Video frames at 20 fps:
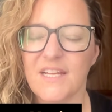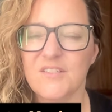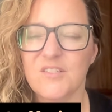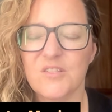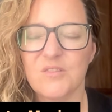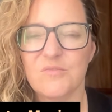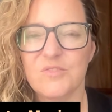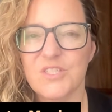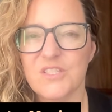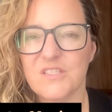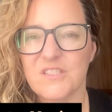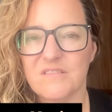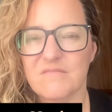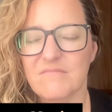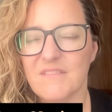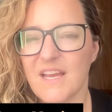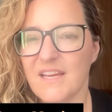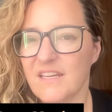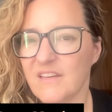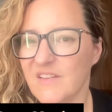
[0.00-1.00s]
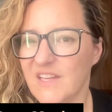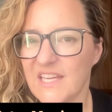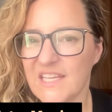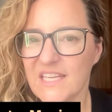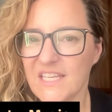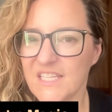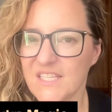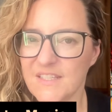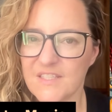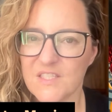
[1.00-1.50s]
And so just kind of
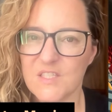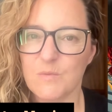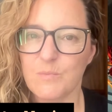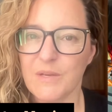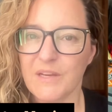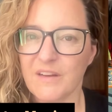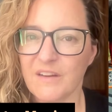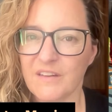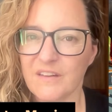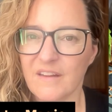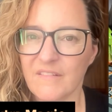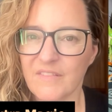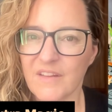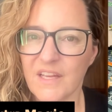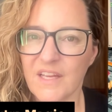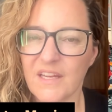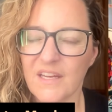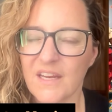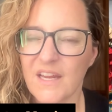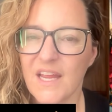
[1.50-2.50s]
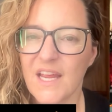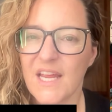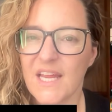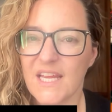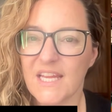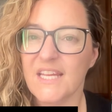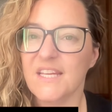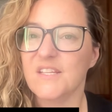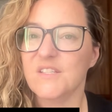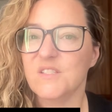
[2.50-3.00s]
getting into the spirit of it
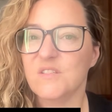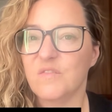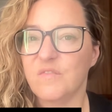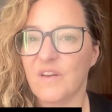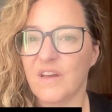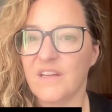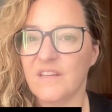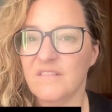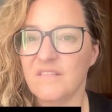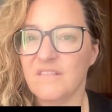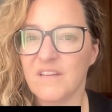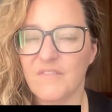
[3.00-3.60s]
is fun.